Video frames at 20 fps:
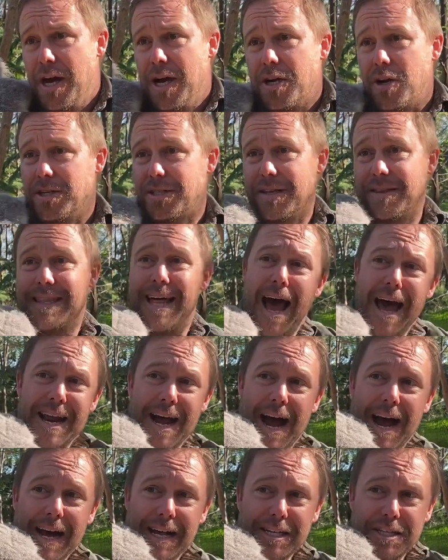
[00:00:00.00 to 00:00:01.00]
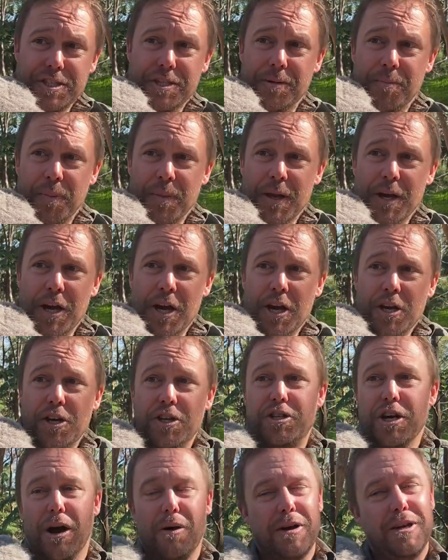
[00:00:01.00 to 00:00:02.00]
because at that age,
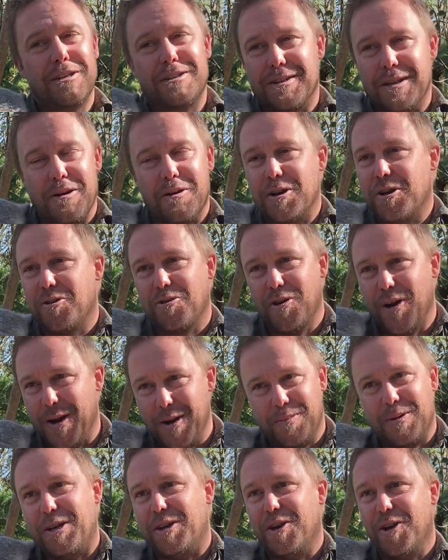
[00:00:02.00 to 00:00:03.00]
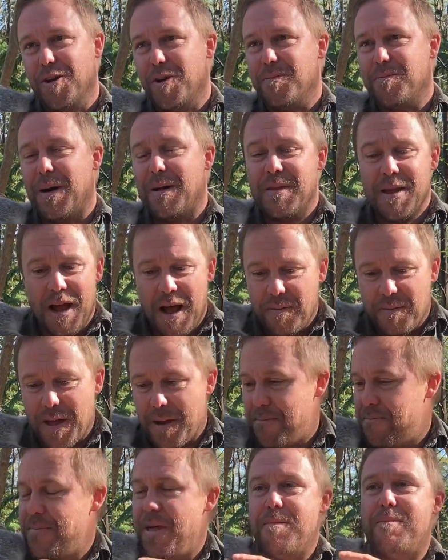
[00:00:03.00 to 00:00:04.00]
your joeys, they're incredibly cute, but
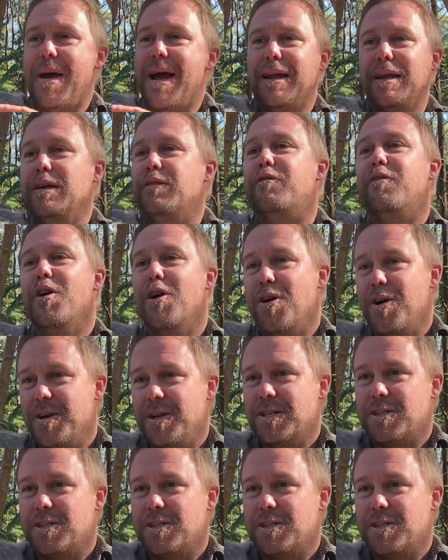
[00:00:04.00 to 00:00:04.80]
they're barely furred.